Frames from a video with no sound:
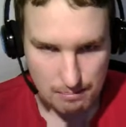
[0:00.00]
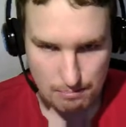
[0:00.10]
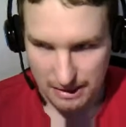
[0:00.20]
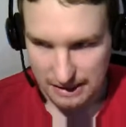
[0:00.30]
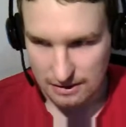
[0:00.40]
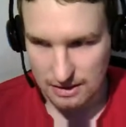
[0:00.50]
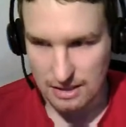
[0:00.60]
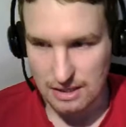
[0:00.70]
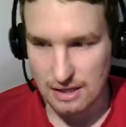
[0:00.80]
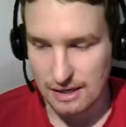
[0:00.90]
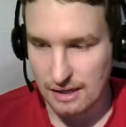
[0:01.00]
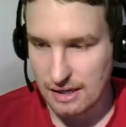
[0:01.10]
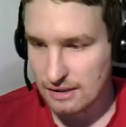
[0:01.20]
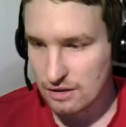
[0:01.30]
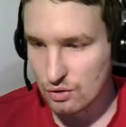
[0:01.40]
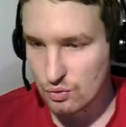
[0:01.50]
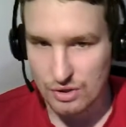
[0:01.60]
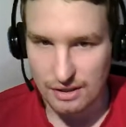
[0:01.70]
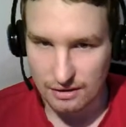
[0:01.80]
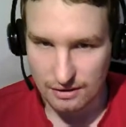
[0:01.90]
But yeah, I didn't do
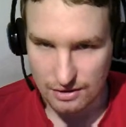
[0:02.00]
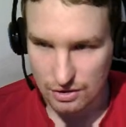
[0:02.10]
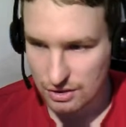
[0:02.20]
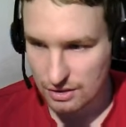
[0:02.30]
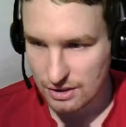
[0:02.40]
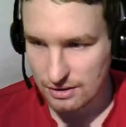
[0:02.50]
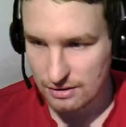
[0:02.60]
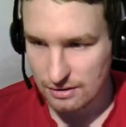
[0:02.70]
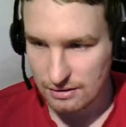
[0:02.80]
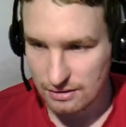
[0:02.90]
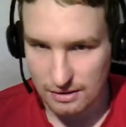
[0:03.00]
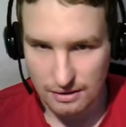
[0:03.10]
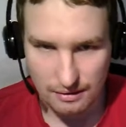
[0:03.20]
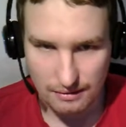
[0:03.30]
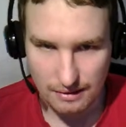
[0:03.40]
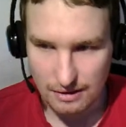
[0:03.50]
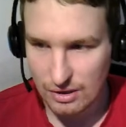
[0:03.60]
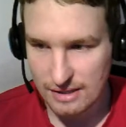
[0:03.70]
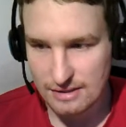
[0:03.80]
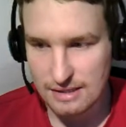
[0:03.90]
that. It's just, you
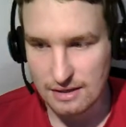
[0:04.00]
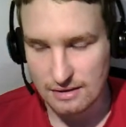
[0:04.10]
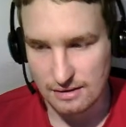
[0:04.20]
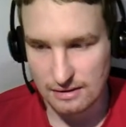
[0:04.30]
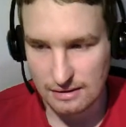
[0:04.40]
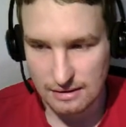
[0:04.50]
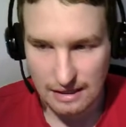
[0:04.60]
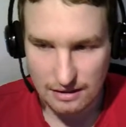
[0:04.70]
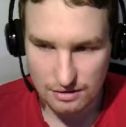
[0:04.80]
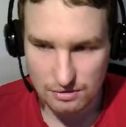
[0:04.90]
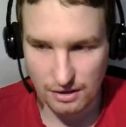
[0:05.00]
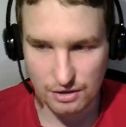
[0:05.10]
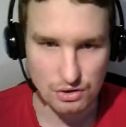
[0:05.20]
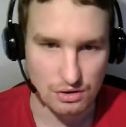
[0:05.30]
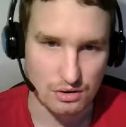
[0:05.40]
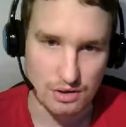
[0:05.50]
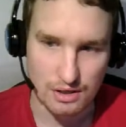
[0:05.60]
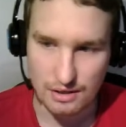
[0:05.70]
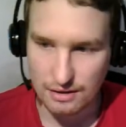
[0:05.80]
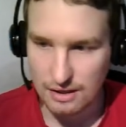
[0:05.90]
can see it as a data structure
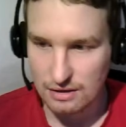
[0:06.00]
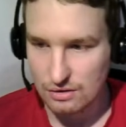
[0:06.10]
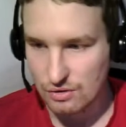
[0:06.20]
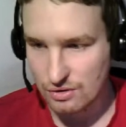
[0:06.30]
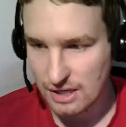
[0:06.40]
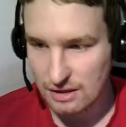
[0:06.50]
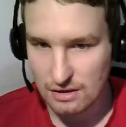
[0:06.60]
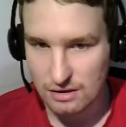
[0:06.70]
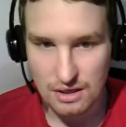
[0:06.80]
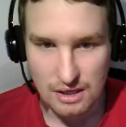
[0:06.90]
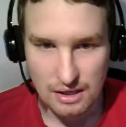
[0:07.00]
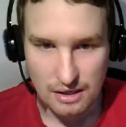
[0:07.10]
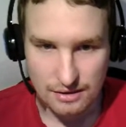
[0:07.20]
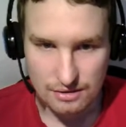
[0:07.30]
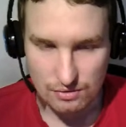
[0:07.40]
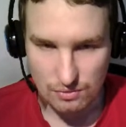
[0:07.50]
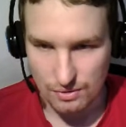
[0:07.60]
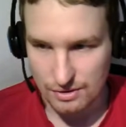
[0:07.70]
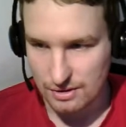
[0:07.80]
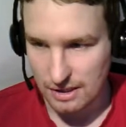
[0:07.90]
or a data container. So
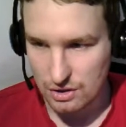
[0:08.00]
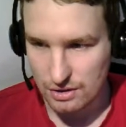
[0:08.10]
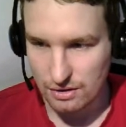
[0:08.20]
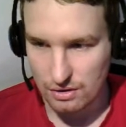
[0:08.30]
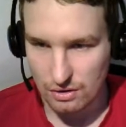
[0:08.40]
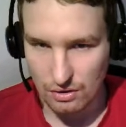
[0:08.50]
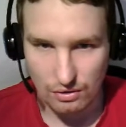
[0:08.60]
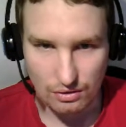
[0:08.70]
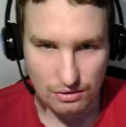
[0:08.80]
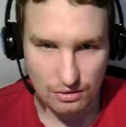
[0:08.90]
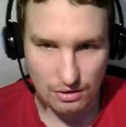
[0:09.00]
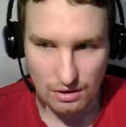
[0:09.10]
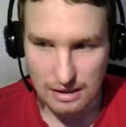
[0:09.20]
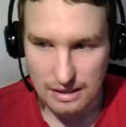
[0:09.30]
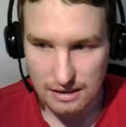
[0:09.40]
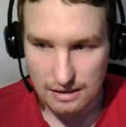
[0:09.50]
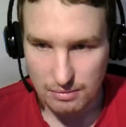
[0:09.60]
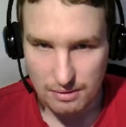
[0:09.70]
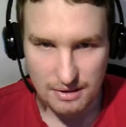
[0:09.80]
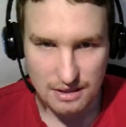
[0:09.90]
it's actually not clean
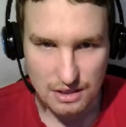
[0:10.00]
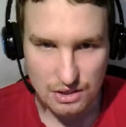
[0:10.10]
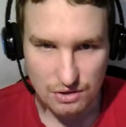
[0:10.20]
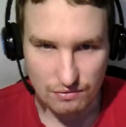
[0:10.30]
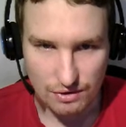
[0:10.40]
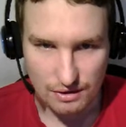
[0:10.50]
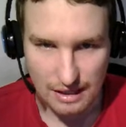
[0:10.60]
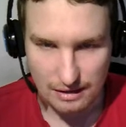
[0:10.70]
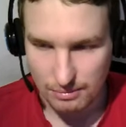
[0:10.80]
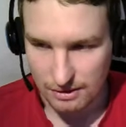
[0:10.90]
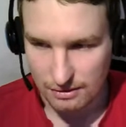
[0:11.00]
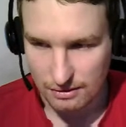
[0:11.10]
implementation for that, but